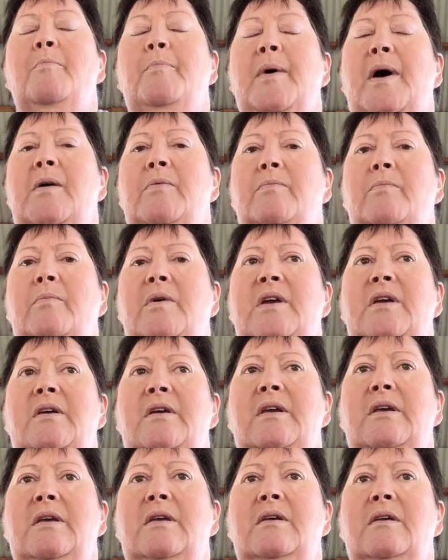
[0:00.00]
but
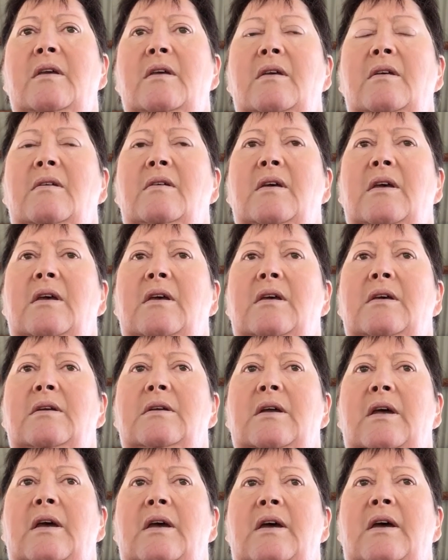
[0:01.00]
we
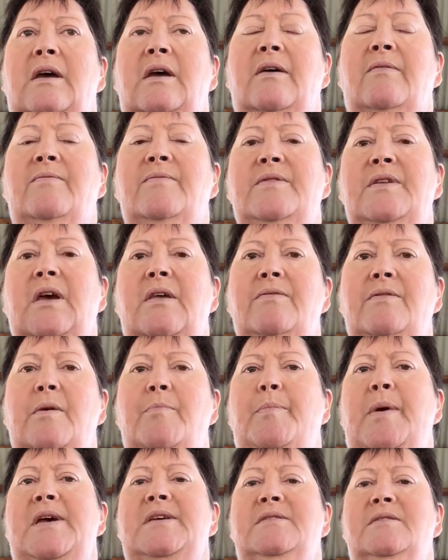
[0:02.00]
have done
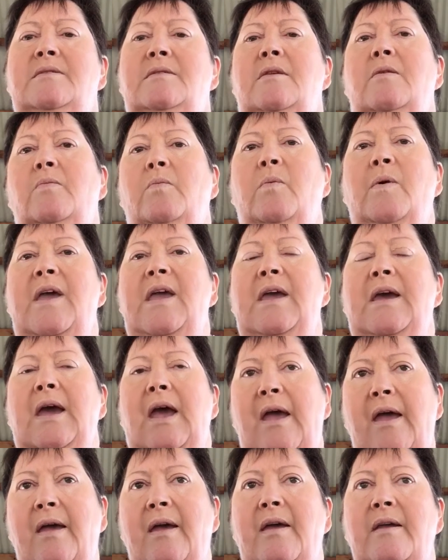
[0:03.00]
the best that we
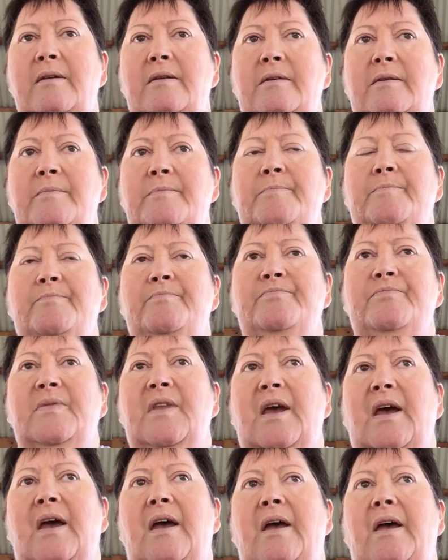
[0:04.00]
can,
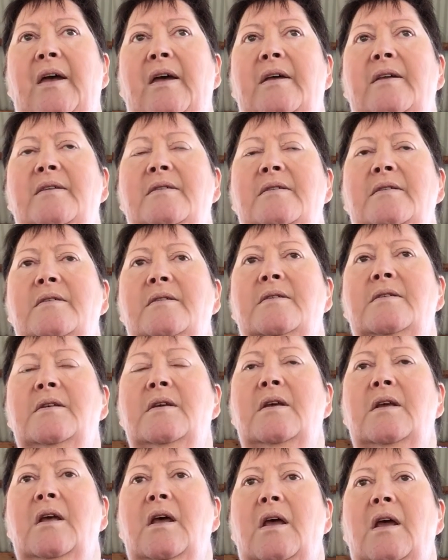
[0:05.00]
and
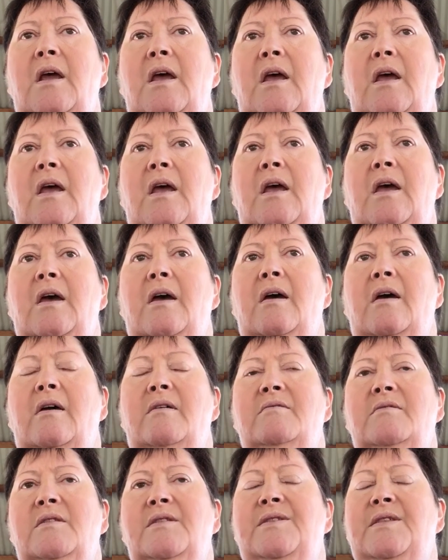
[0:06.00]

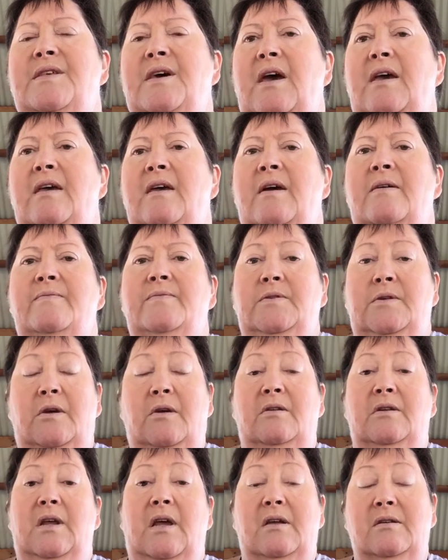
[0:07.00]
they have
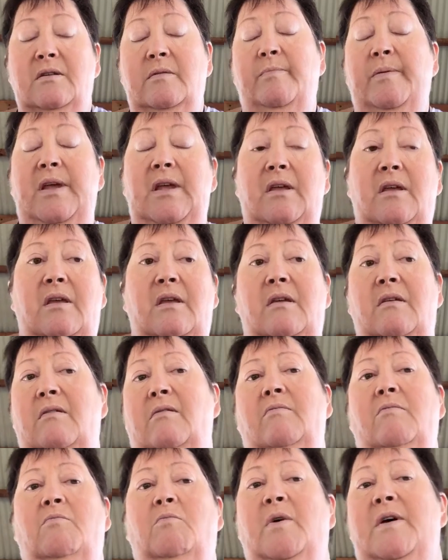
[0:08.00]
turned out to be
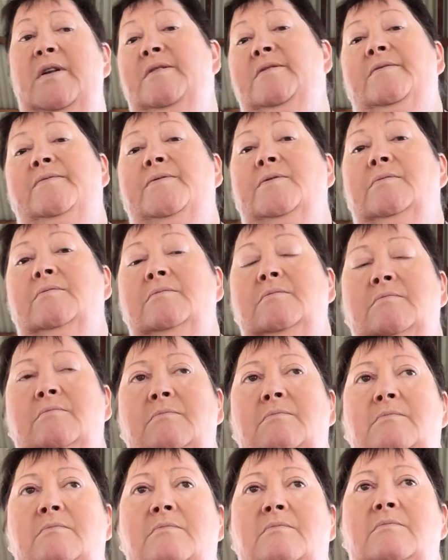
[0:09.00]
wonderful
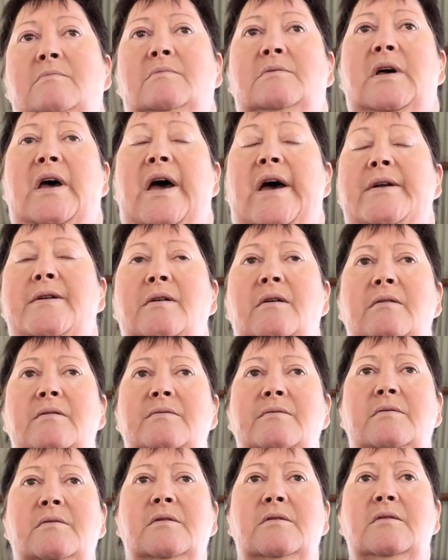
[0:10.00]

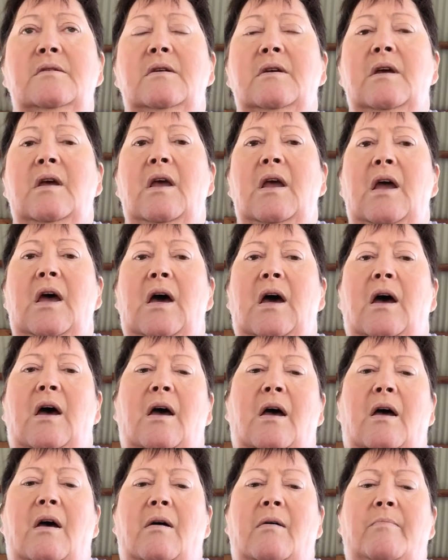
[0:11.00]
adults.
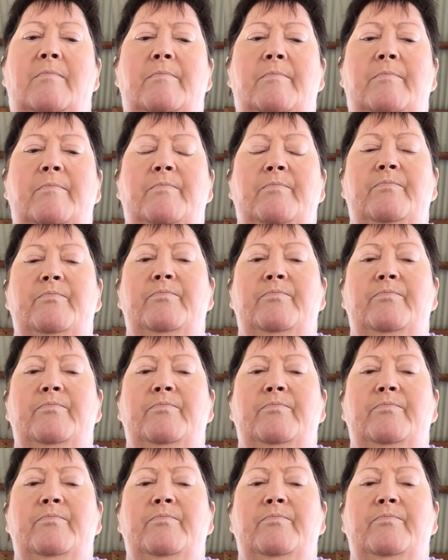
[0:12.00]
And